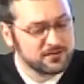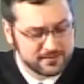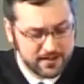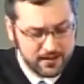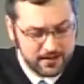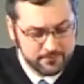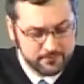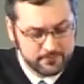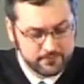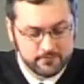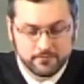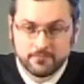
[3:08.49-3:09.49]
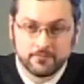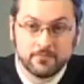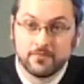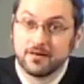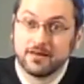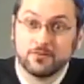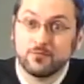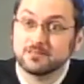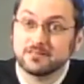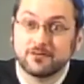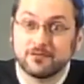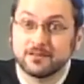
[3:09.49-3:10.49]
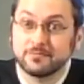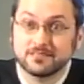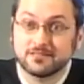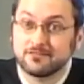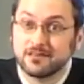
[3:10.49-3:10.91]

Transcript: time and it wasn't hurting Mr.